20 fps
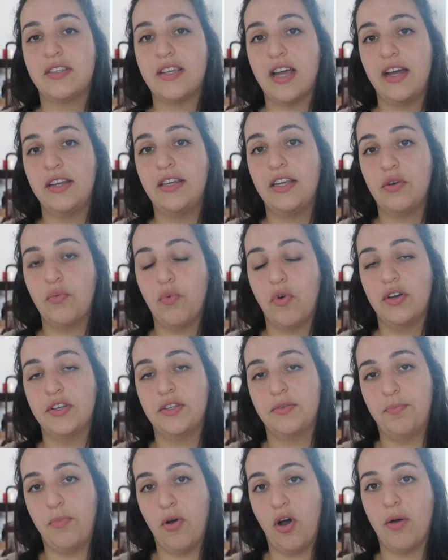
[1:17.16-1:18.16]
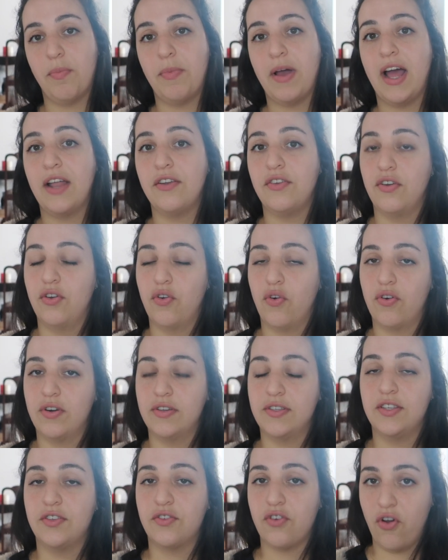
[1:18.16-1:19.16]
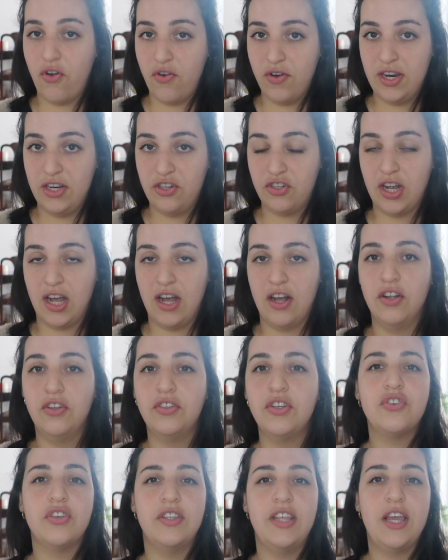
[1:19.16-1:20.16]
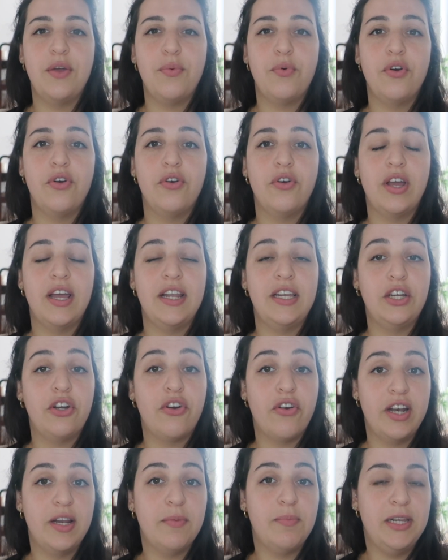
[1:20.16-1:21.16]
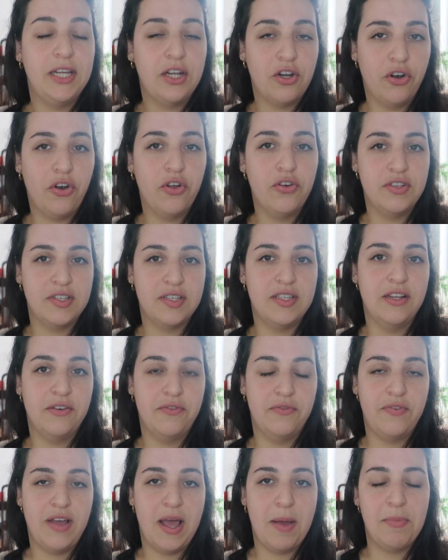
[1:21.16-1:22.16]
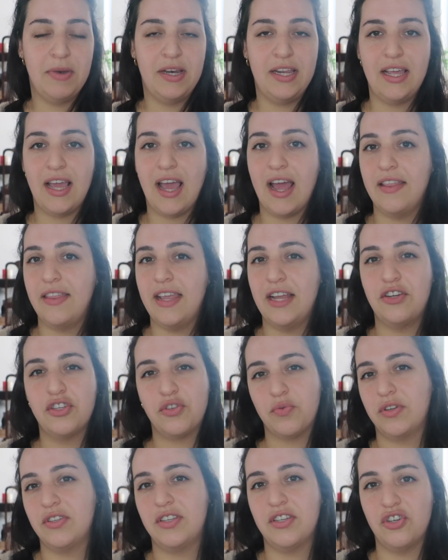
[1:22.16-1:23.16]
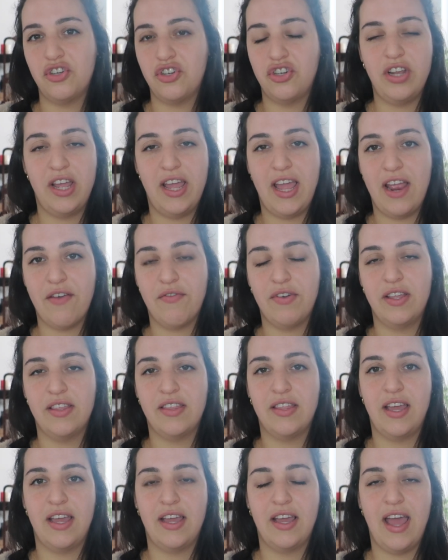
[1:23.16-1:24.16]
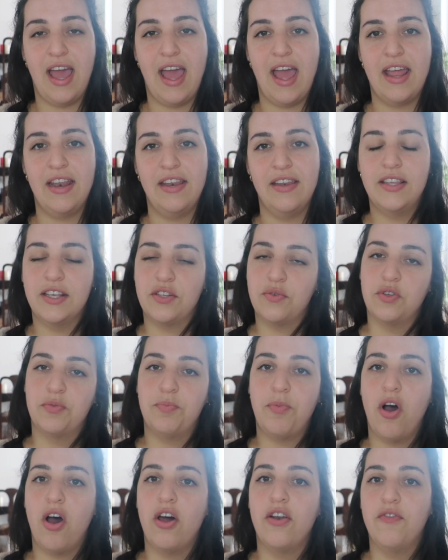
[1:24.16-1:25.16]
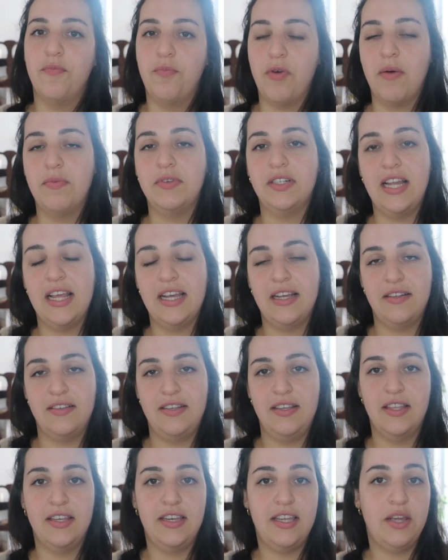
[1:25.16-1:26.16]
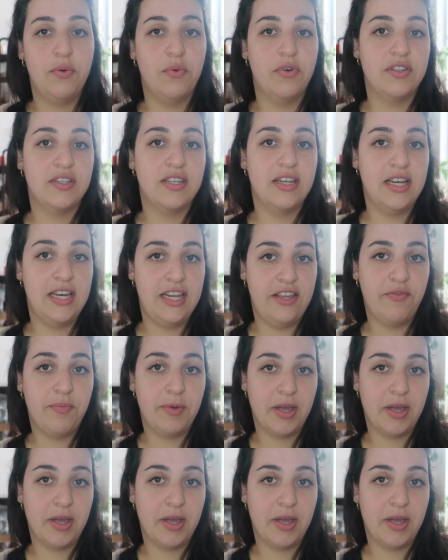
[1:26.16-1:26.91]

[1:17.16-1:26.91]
Tanya was Bob and Dolores's only child, so they were an incredibly close-knit family, and they just wanted to share everything, and this was part of Bob's legacy that he wanted to leave